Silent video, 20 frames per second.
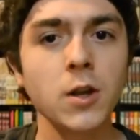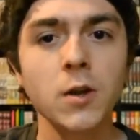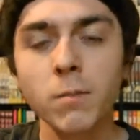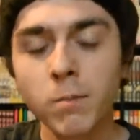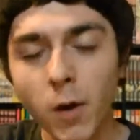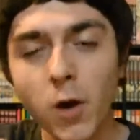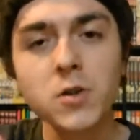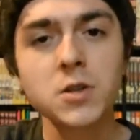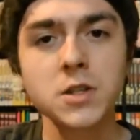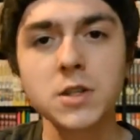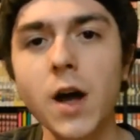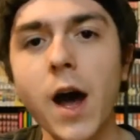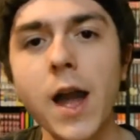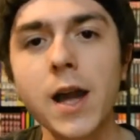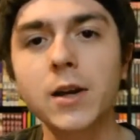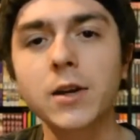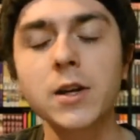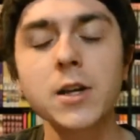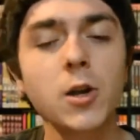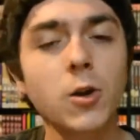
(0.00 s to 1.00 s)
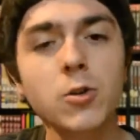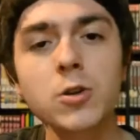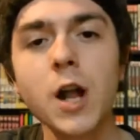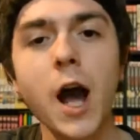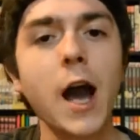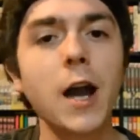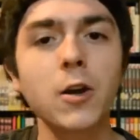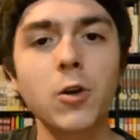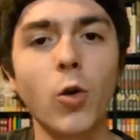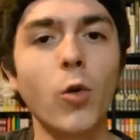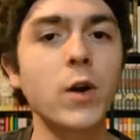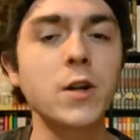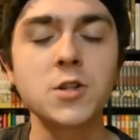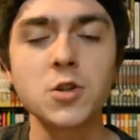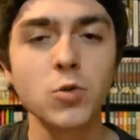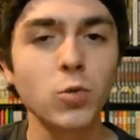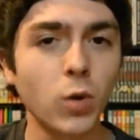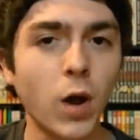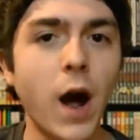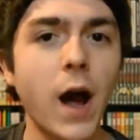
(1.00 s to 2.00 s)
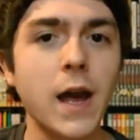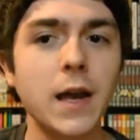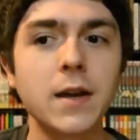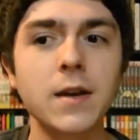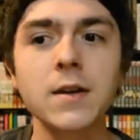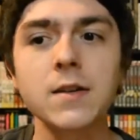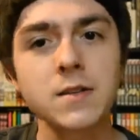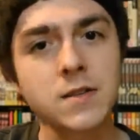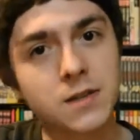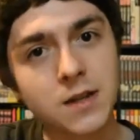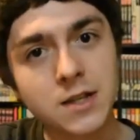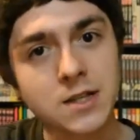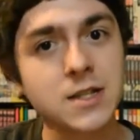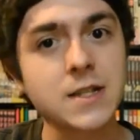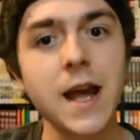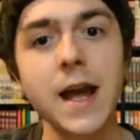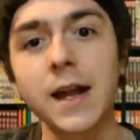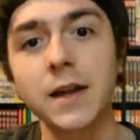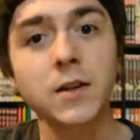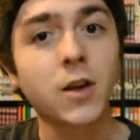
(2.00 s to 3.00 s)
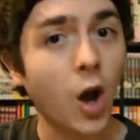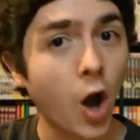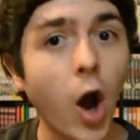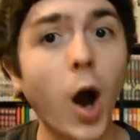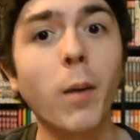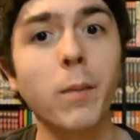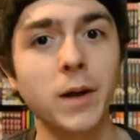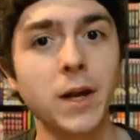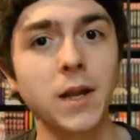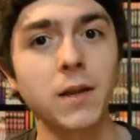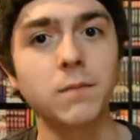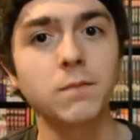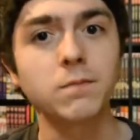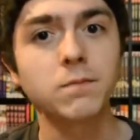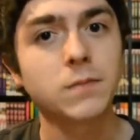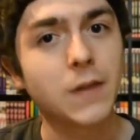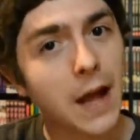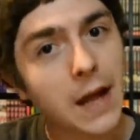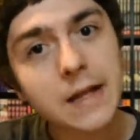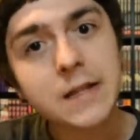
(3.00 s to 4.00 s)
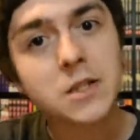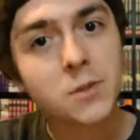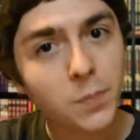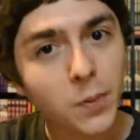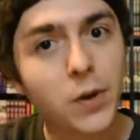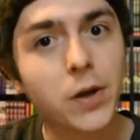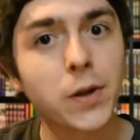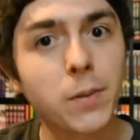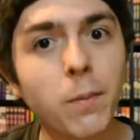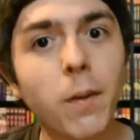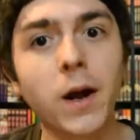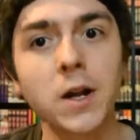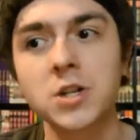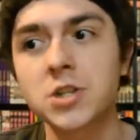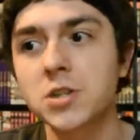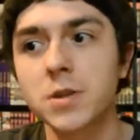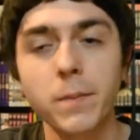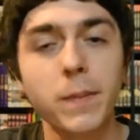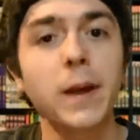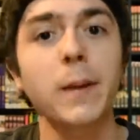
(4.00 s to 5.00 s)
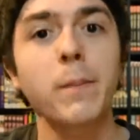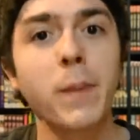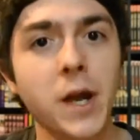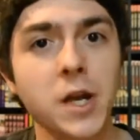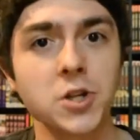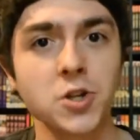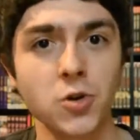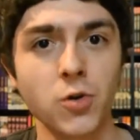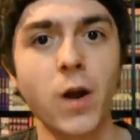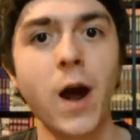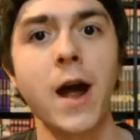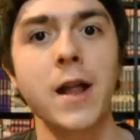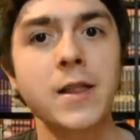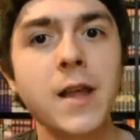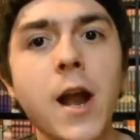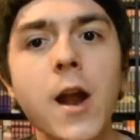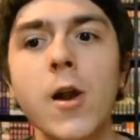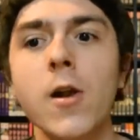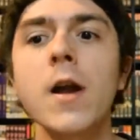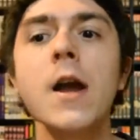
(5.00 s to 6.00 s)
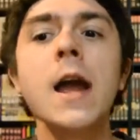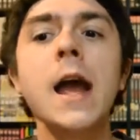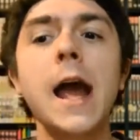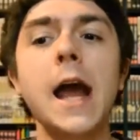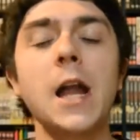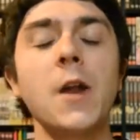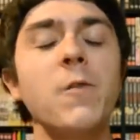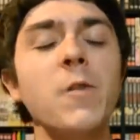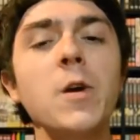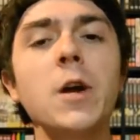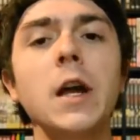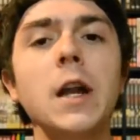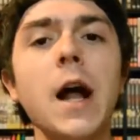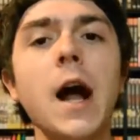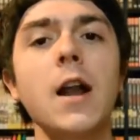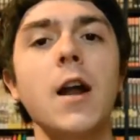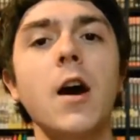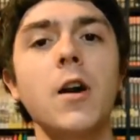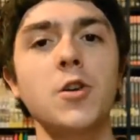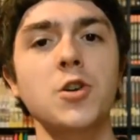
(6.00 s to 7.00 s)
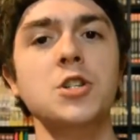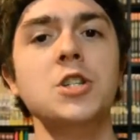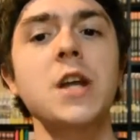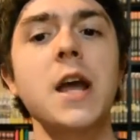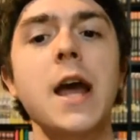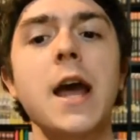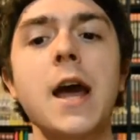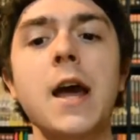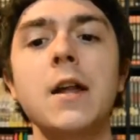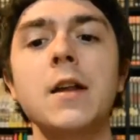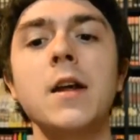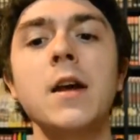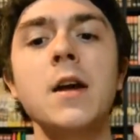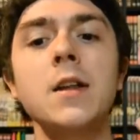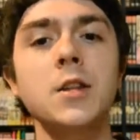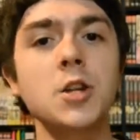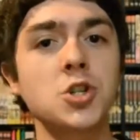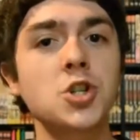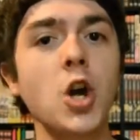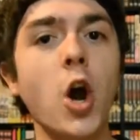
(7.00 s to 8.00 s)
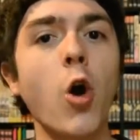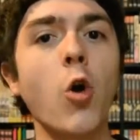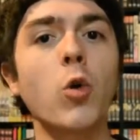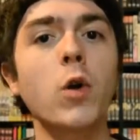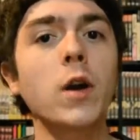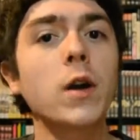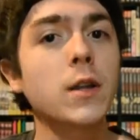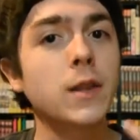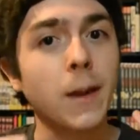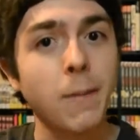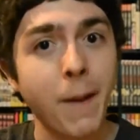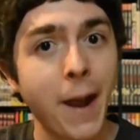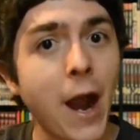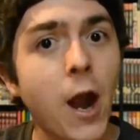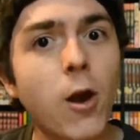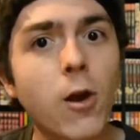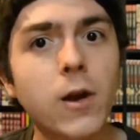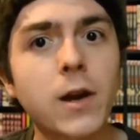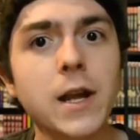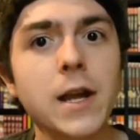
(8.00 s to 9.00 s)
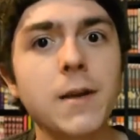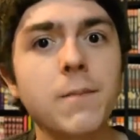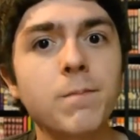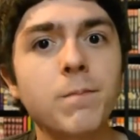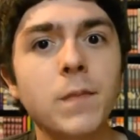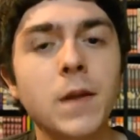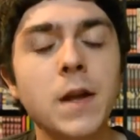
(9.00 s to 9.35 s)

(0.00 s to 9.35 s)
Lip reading: most likely you're not going to like the said comedy. That's pretty much the big picture right there. And if you cannot understand the joke, the parody,